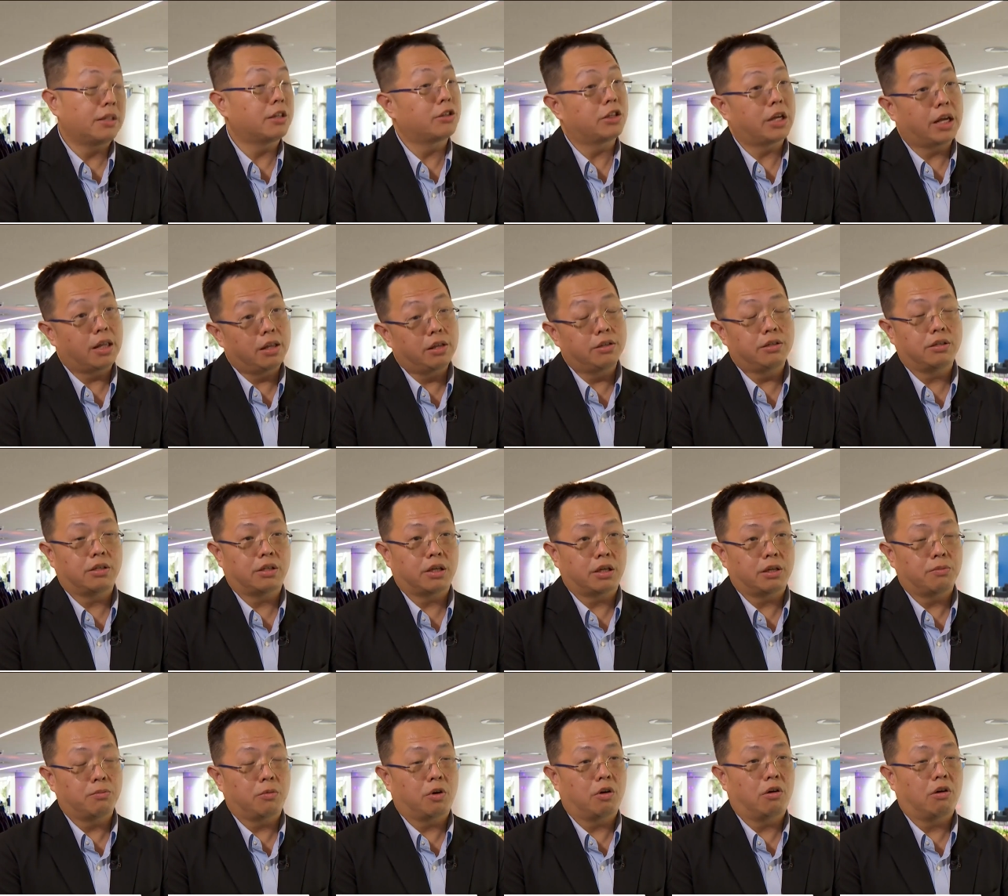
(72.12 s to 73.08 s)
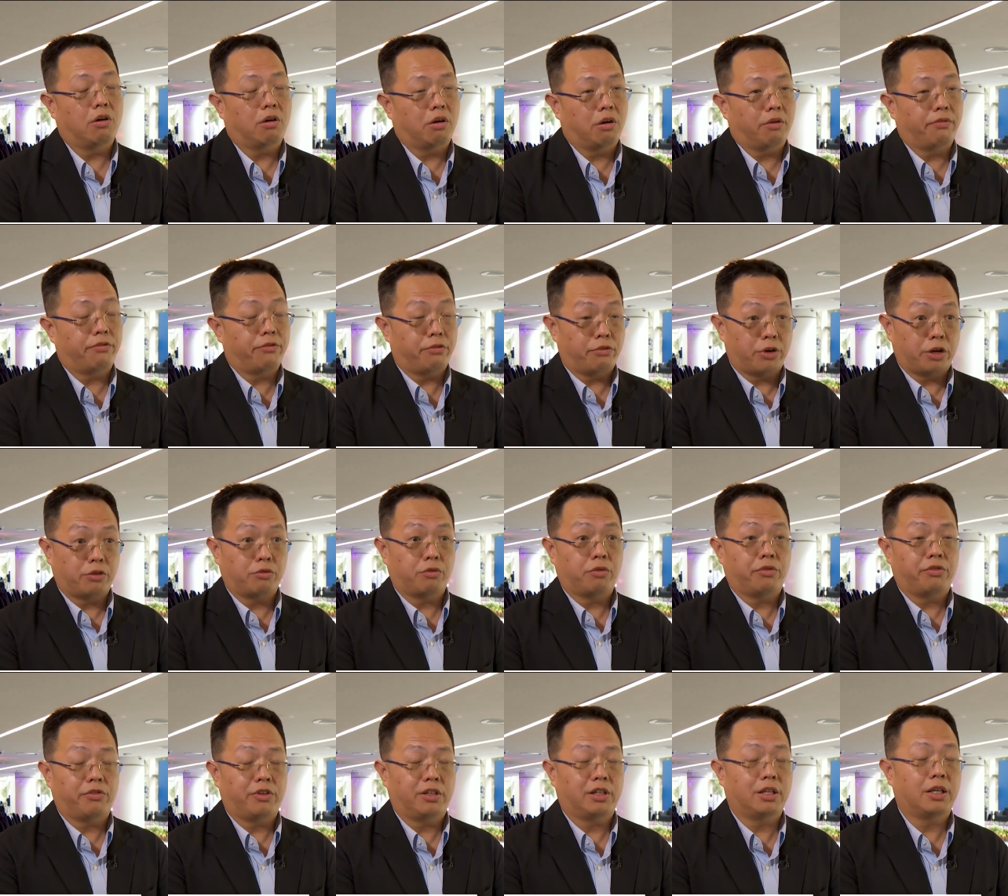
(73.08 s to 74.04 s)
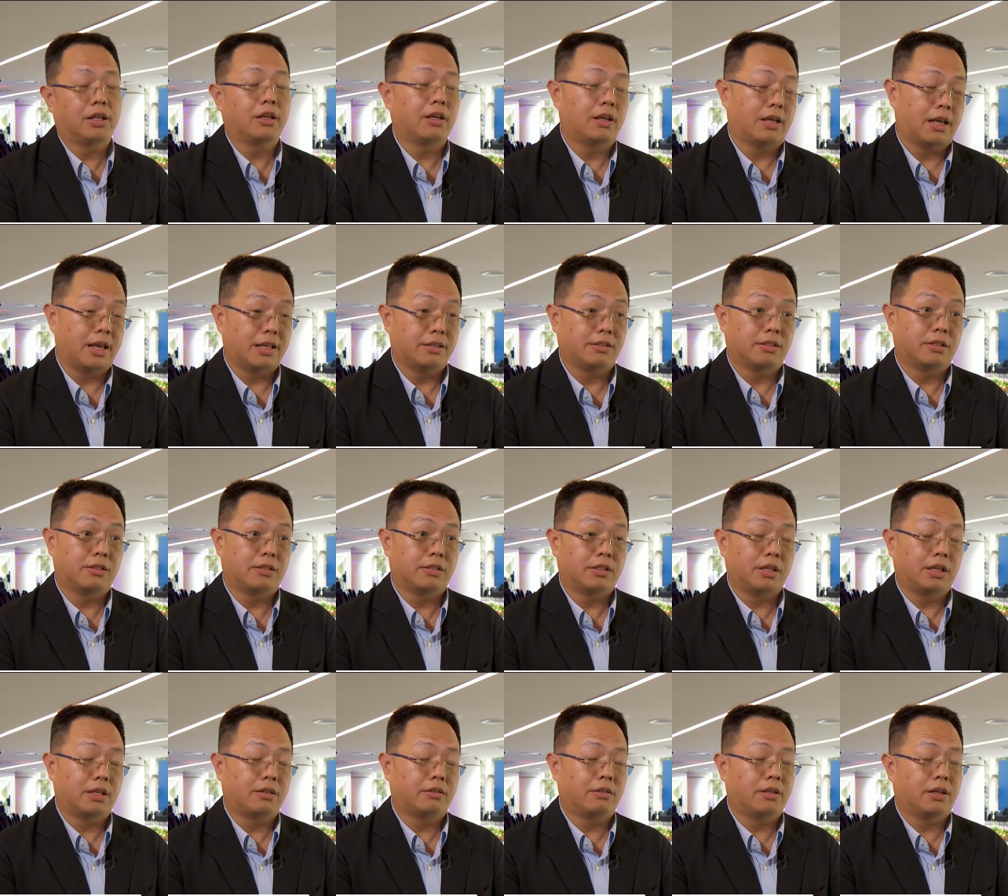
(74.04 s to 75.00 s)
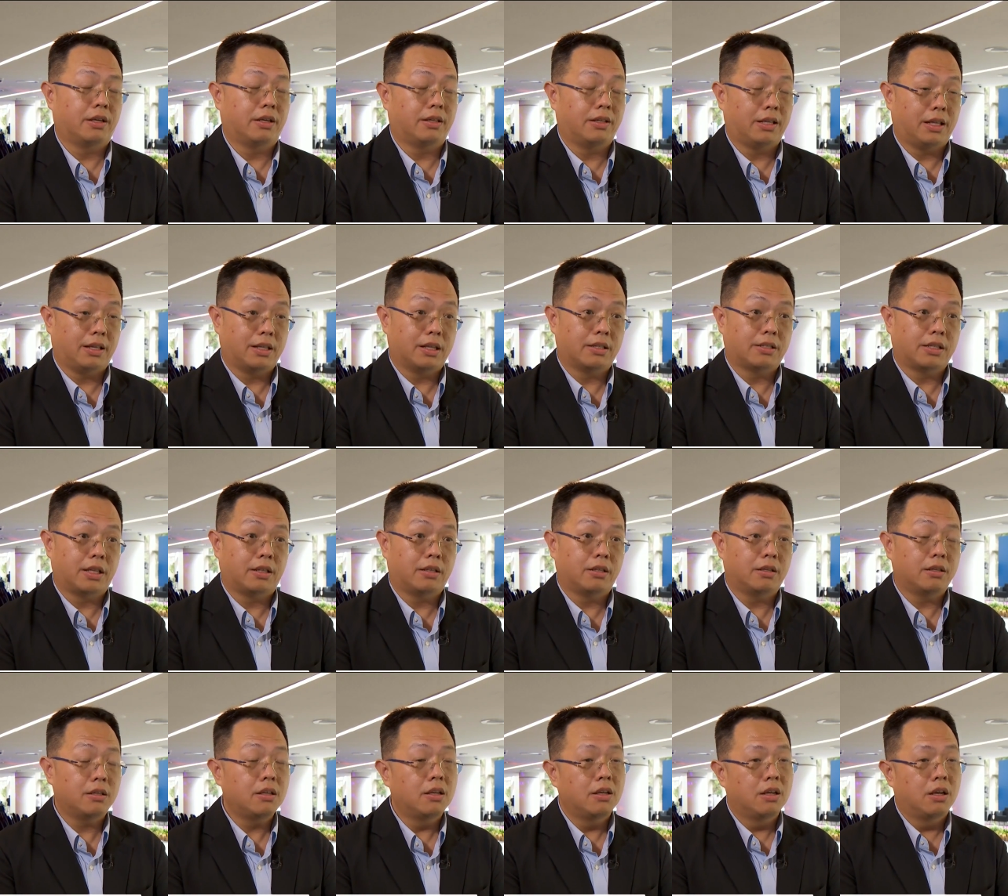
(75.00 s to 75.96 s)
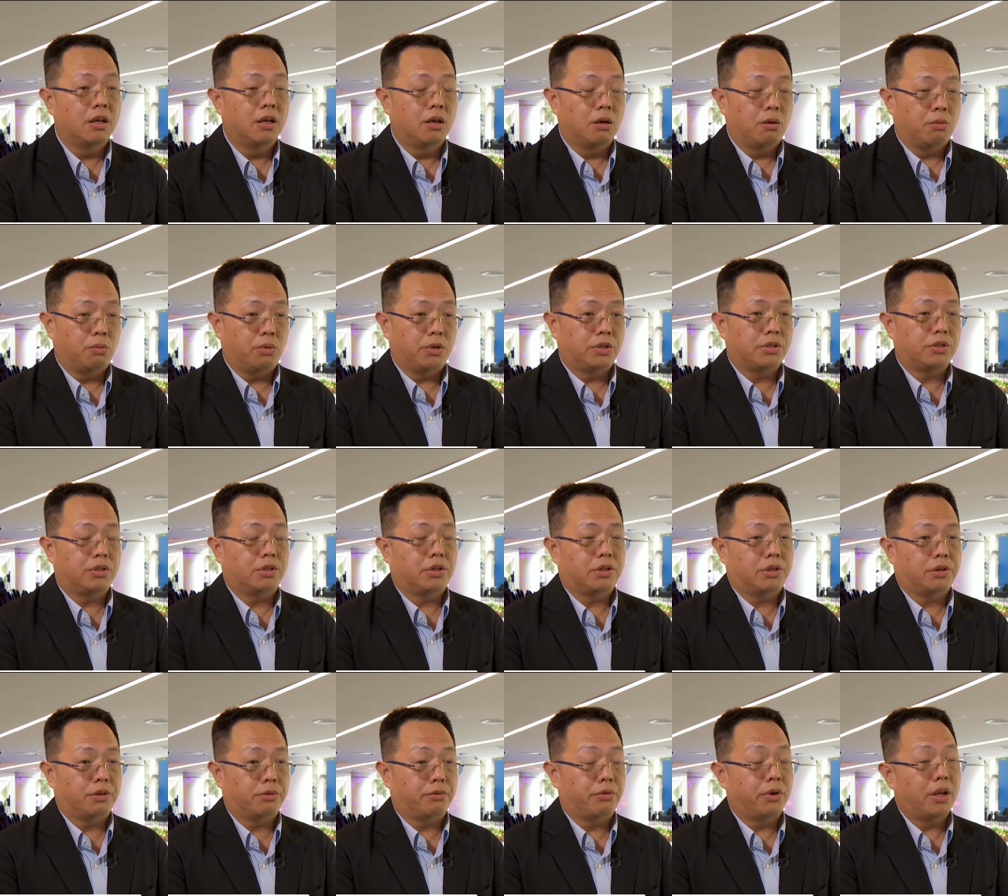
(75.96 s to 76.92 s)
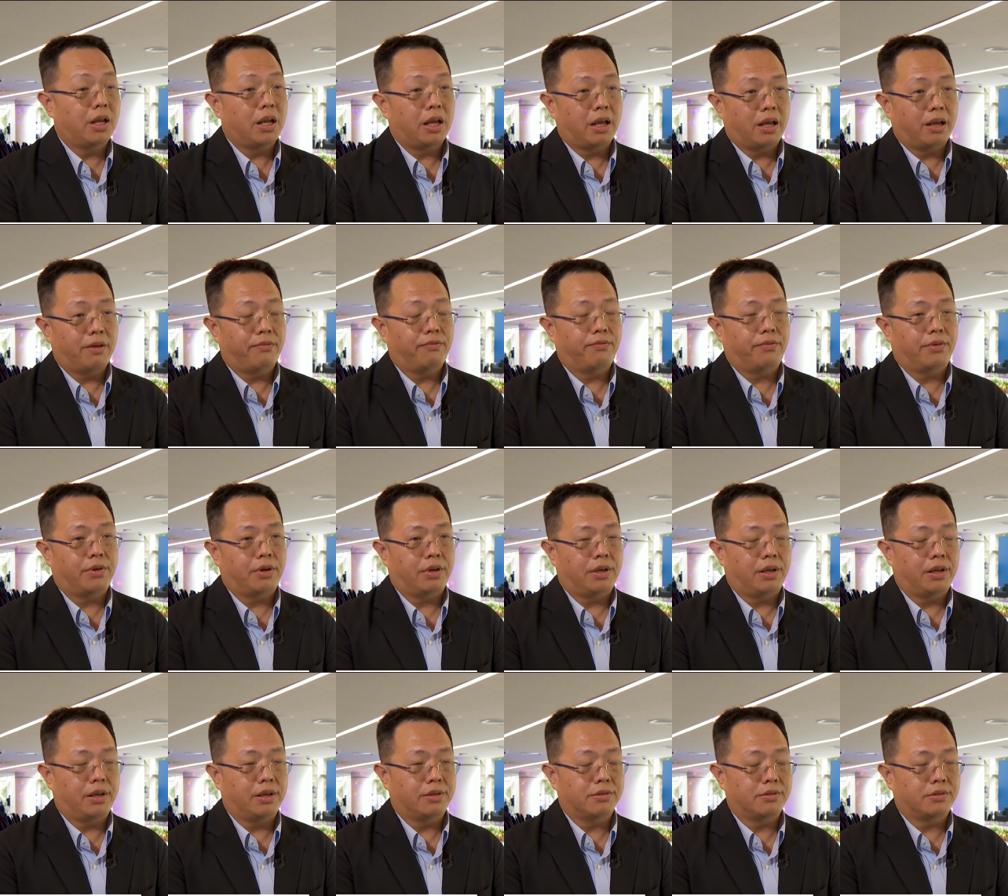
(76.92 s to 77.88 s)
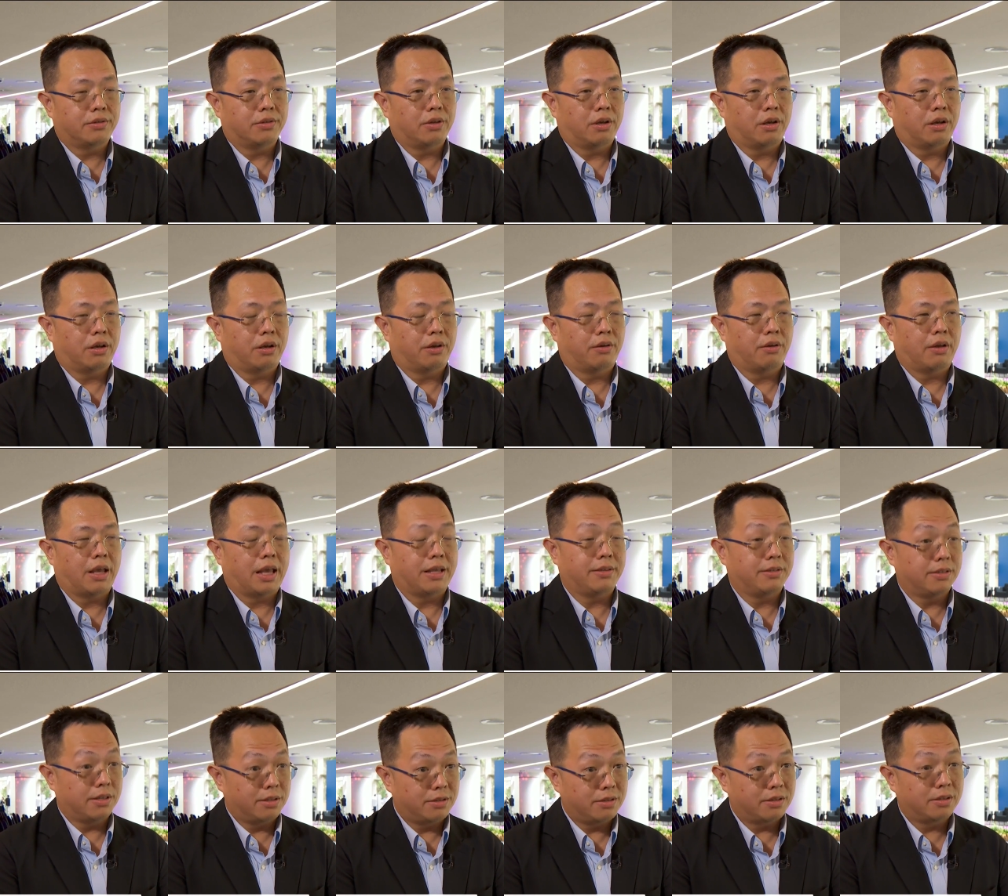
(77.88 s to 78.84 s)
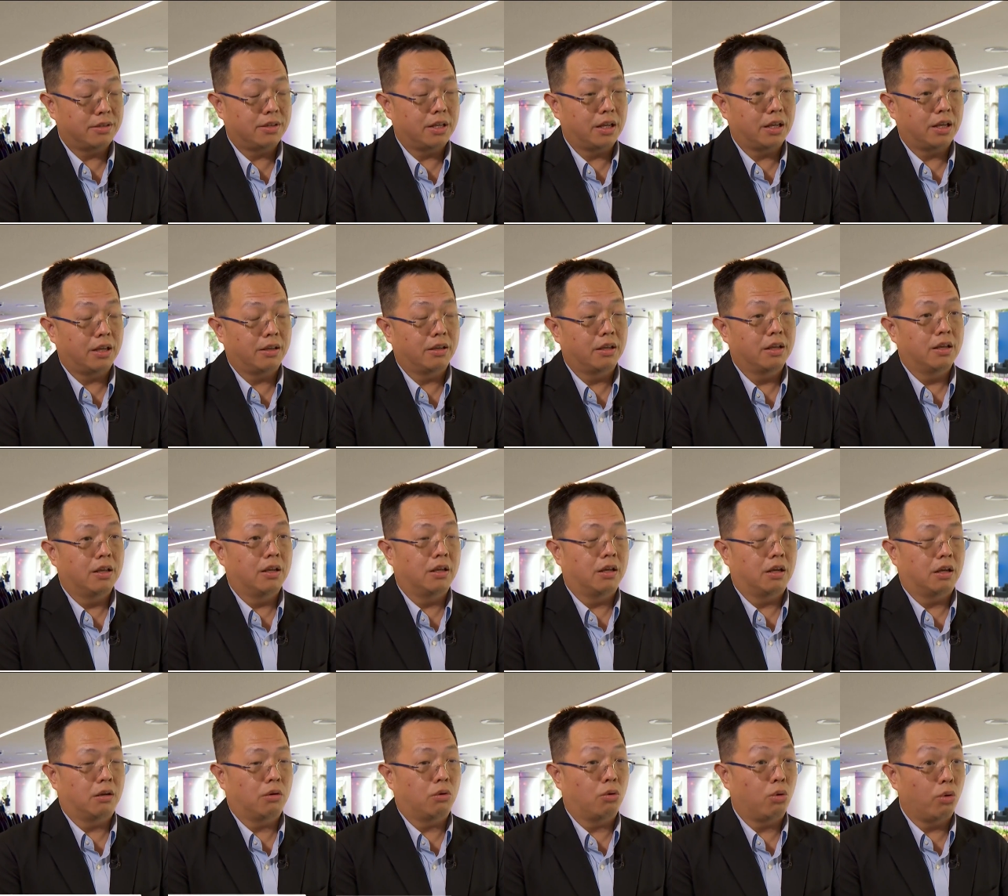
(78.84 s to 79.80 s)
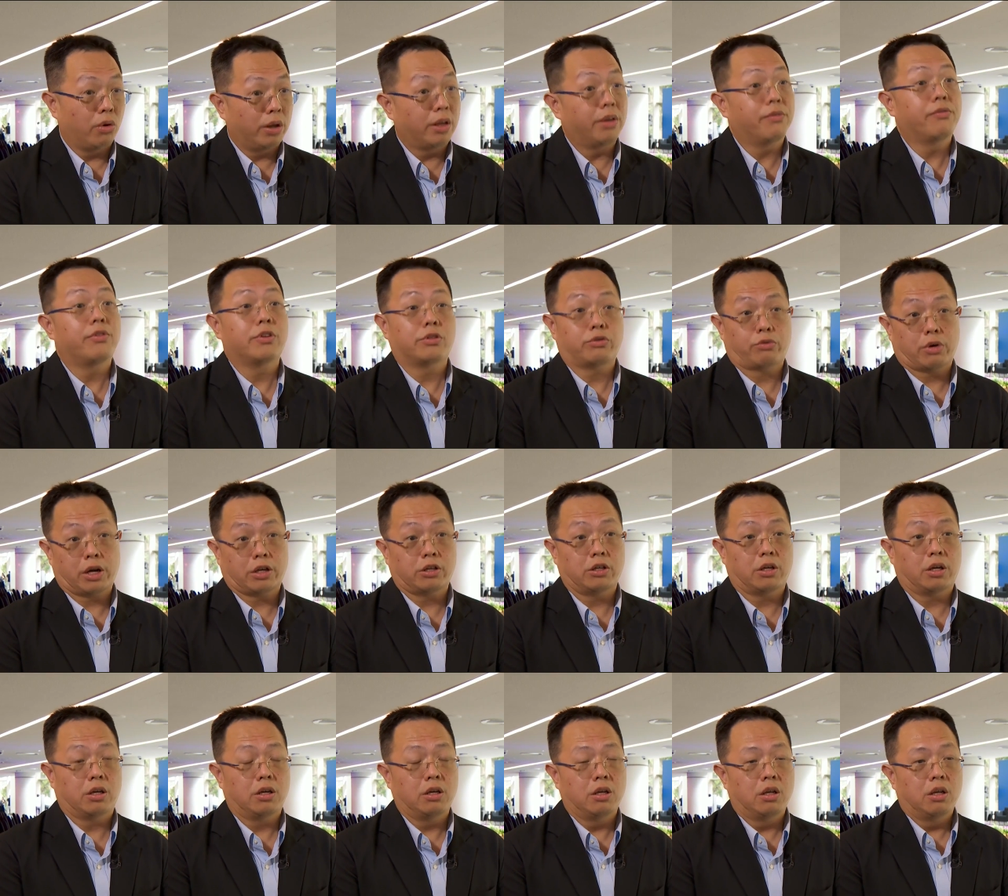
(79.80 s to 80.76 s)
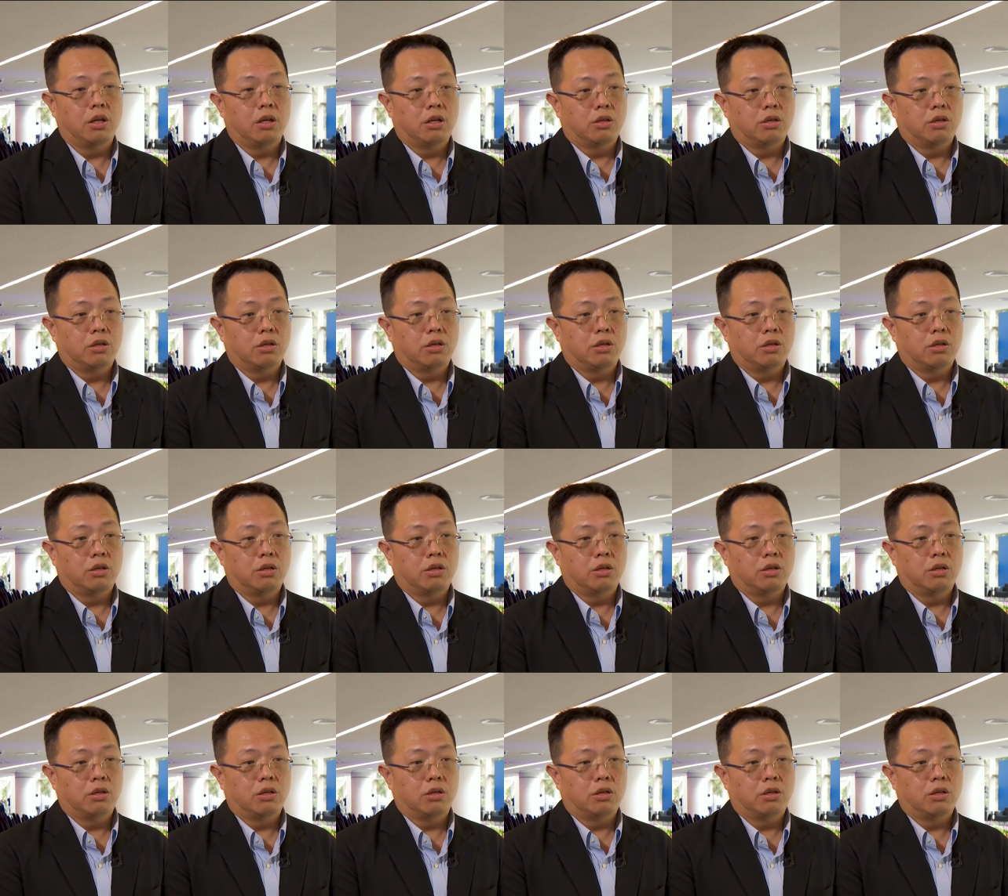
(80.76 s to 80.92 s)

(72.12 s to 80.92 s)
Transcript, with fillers: The challenge is actually more of retrofitting existing the uh, data center, which uh, already have its uh, existing cooling infrastructure.